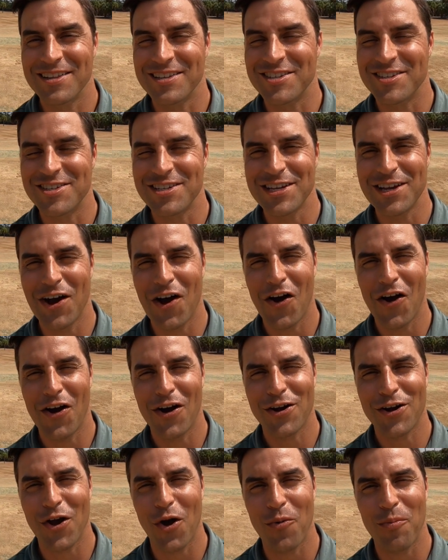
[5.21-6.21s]
the
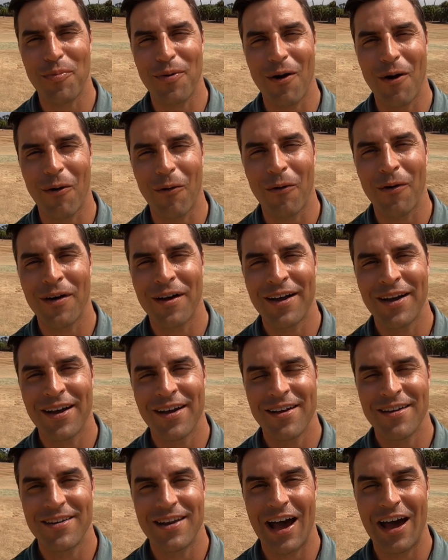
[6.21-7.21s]
CR GoPro.
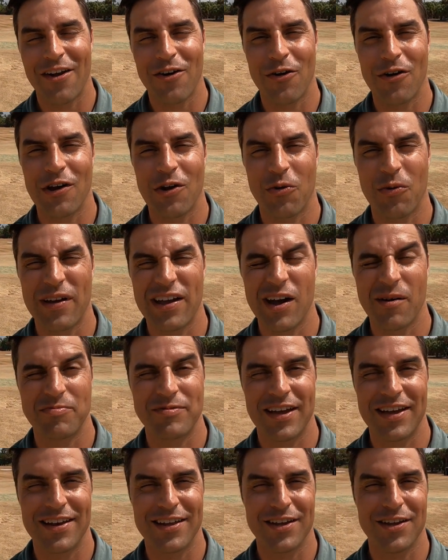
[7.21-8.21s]
Not only are we
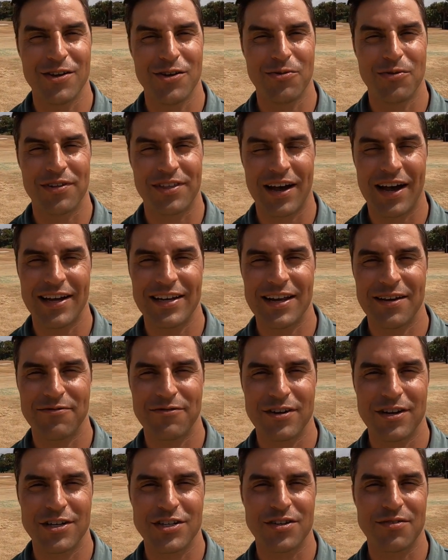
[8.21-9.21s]
updating you with high
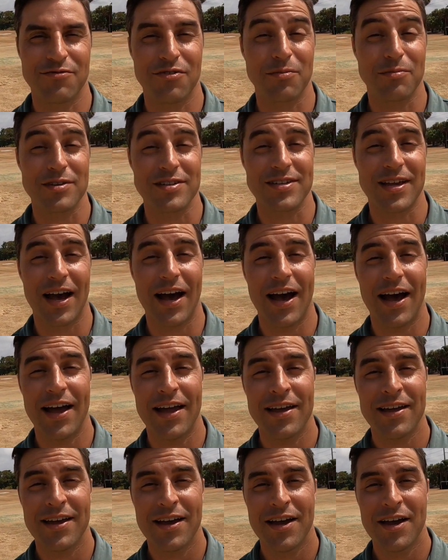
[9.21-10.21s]
definition from the
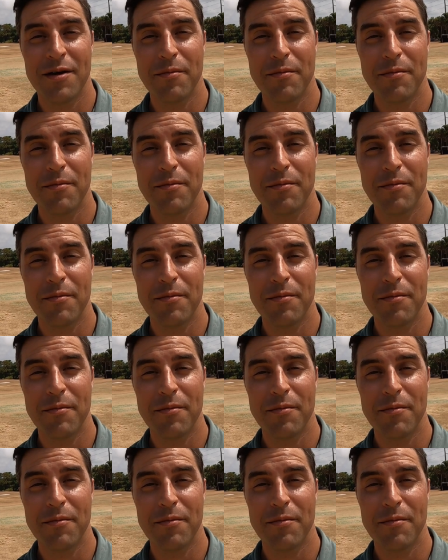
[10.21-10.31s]
sky,